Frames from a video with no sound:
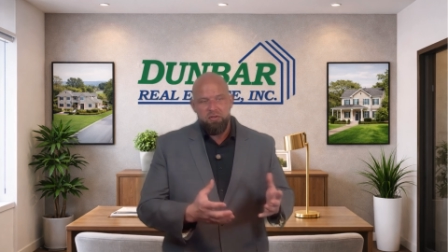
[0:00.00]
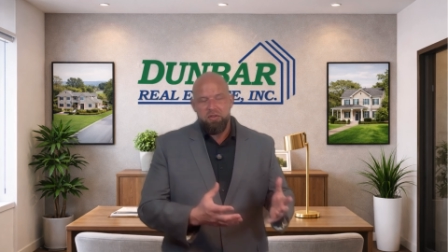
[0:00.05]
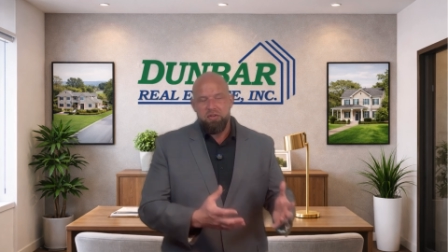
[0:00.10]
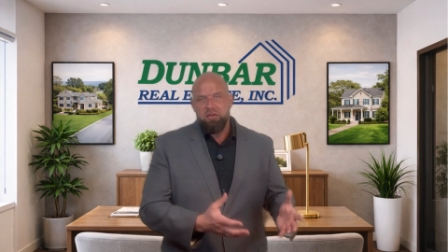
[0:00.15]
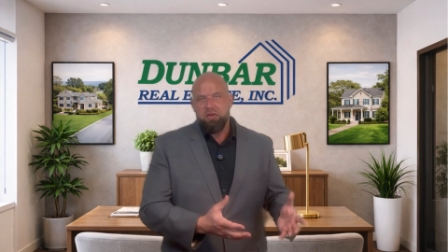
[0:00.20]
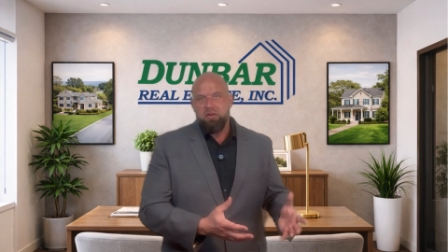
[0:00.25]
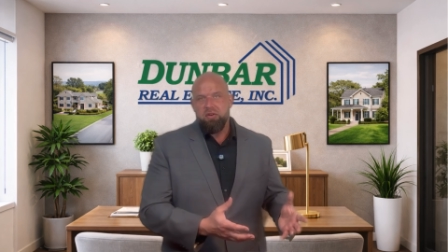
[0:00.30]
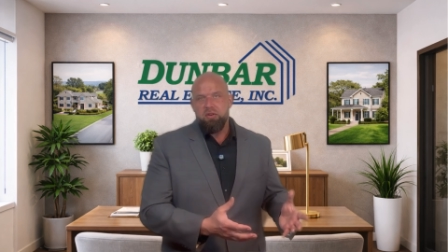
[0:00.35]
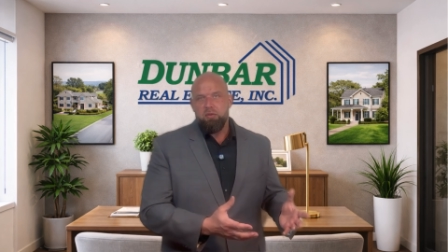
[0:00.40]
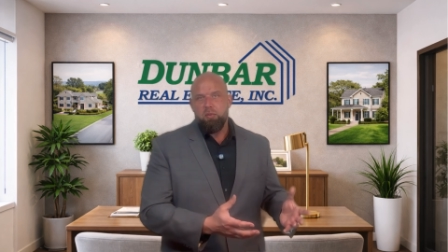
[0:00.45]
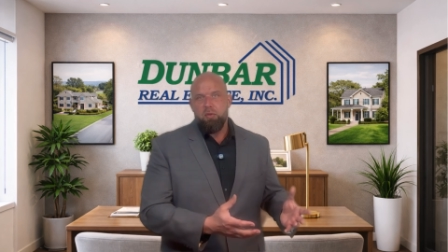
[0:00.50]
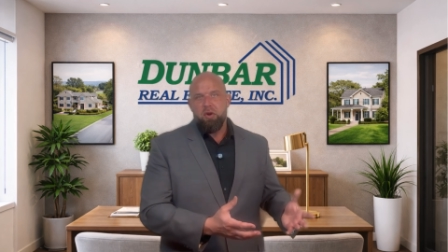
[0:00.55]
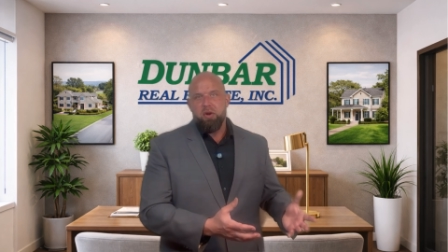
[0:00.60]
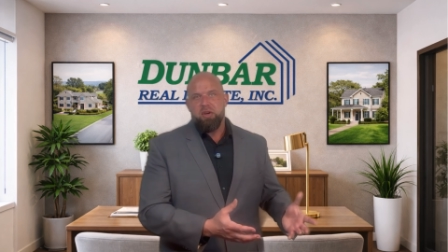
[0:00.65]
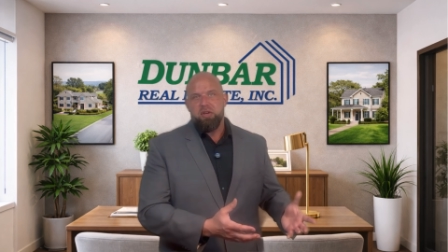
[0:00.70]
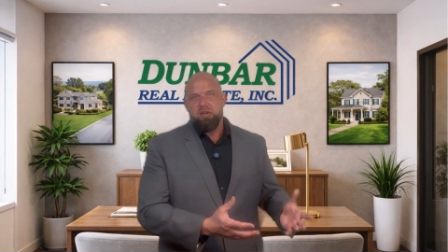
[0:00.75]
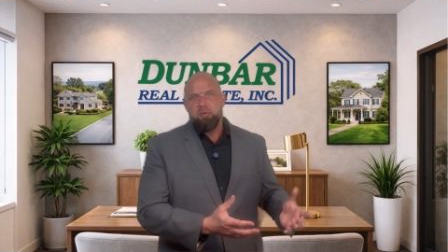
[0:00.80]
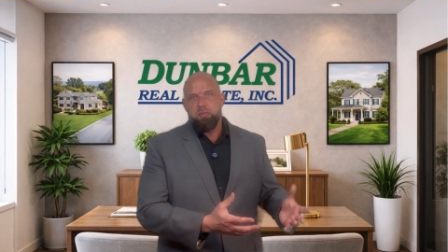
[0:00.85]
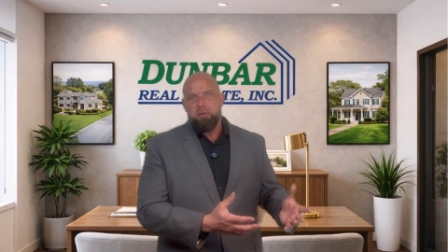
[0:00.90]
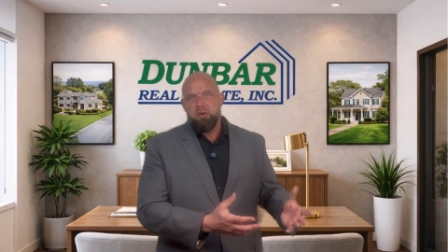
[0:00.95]
know that they're in the
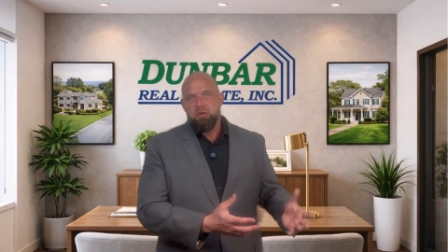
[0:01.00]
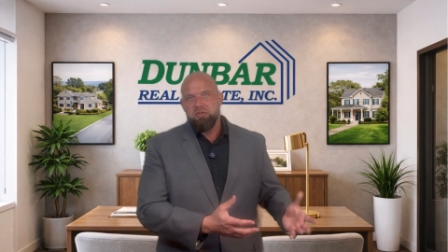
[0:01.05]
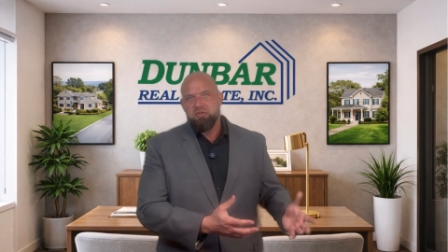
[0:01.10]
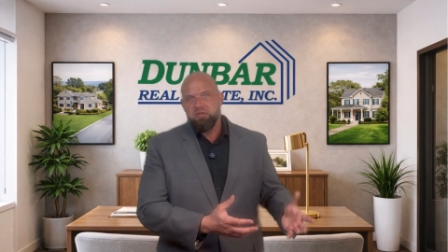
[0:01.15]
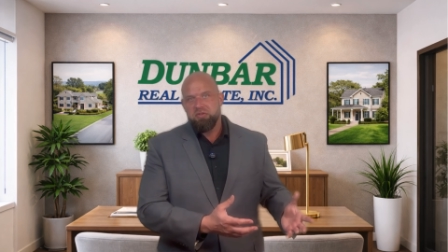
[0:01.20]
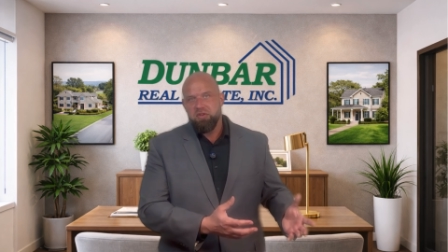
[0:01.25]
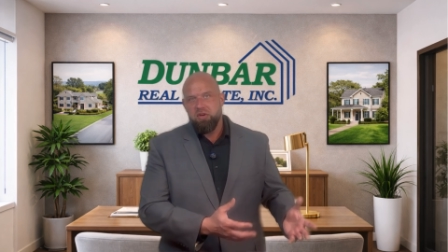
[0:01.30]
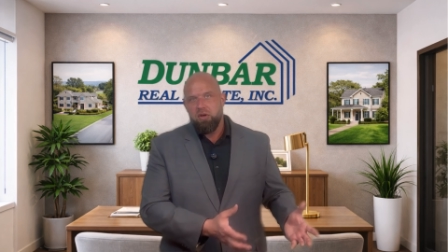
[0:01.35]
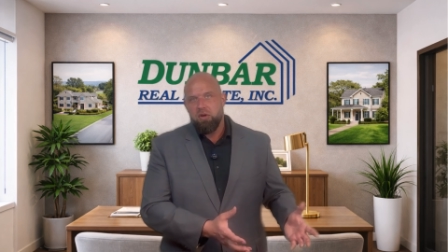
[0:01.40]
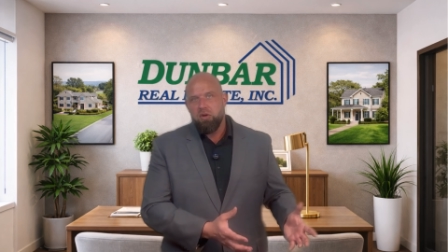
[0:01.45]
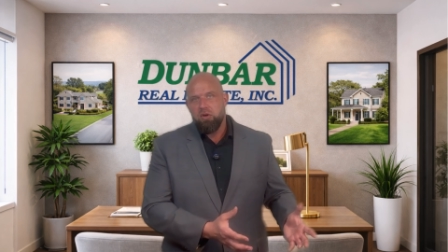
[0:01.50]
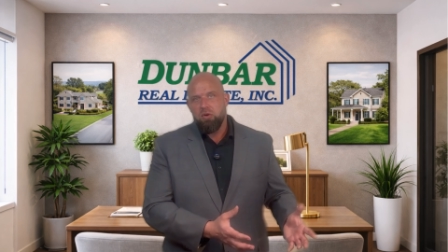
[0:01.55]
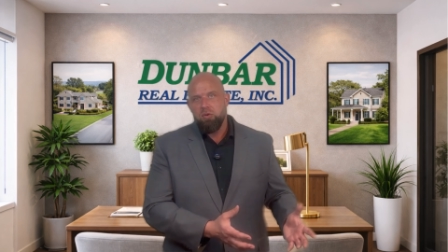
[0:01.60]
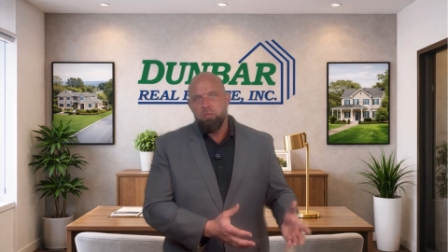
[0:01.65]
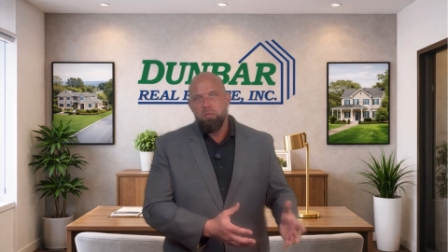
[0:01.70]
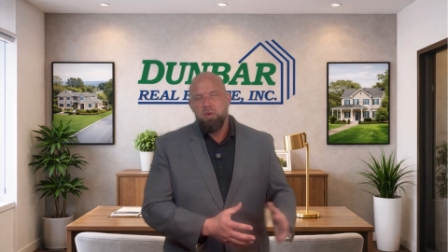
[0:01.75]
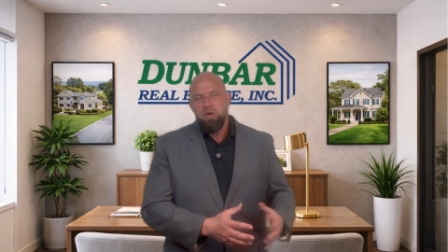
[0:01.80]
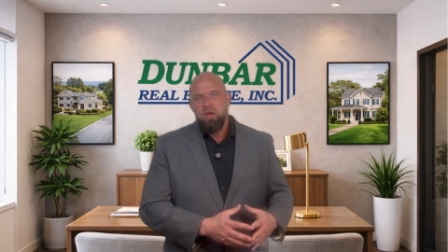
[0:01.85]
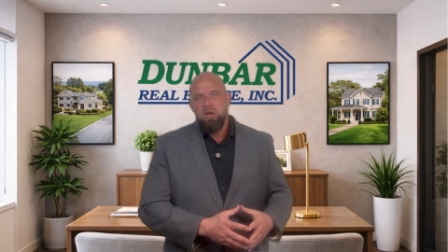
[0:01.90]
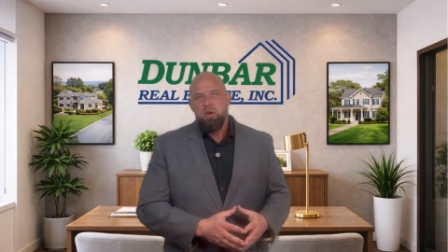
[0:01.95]
market to purchase a
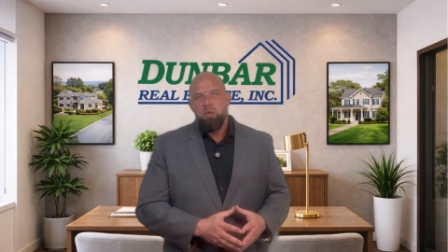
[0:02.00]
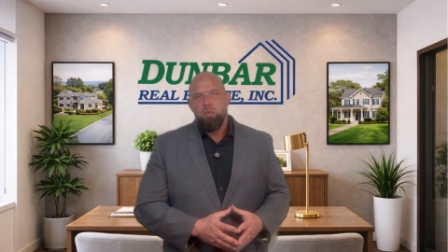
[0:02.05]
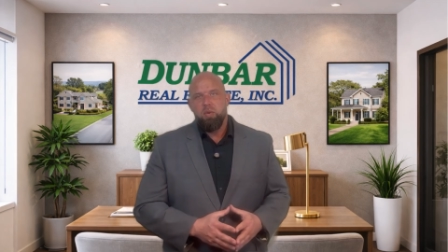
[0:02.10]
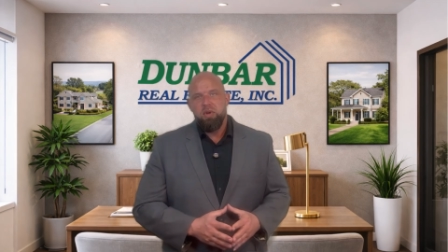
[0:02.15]
home.